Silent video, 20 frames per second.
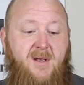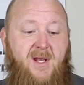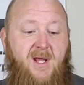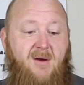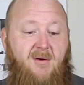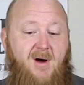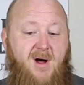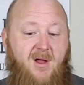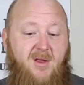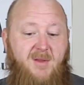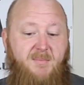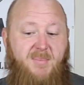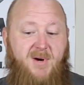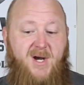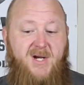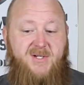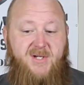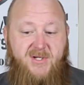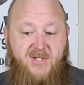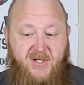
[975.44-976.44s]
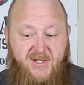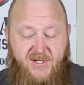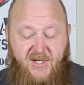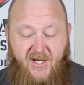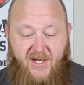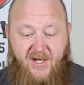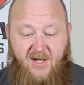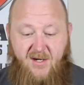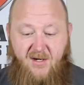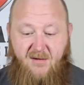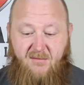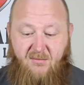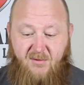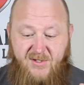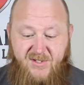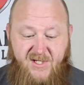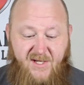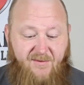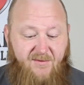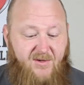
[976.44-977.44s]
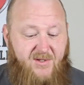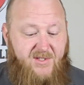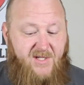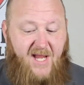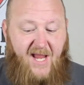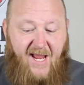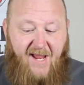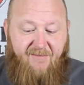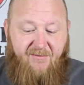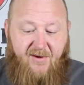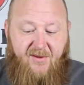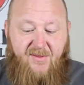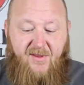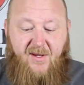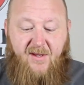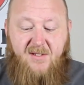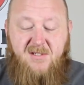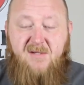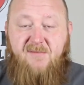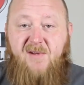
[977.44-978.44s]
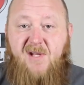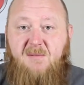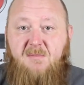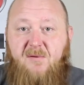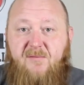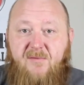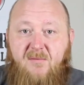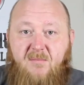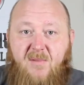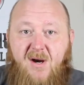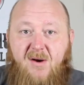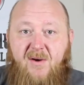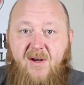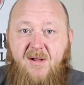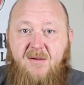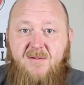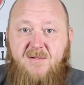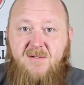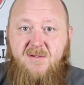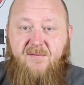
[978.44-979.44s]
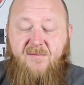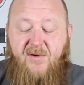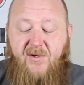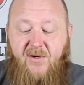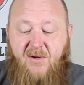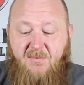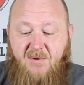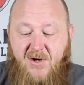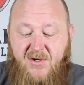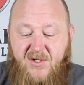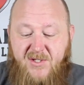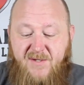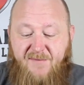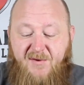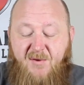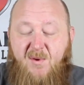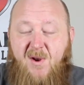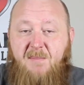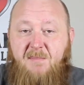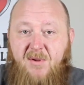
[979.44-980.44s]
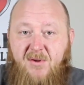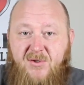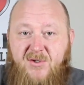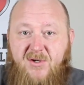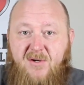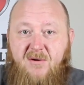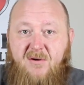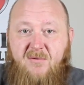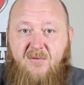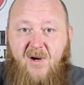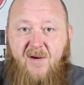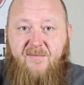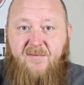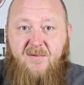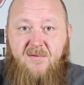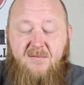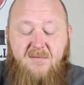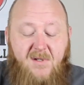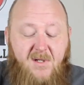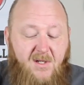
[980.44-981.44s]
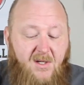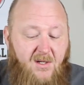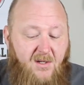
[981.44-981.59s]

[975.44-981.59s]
Now, all the parts that you see here, receivers, everything is available from Brownells for you to purchase if you want to build your own rifle.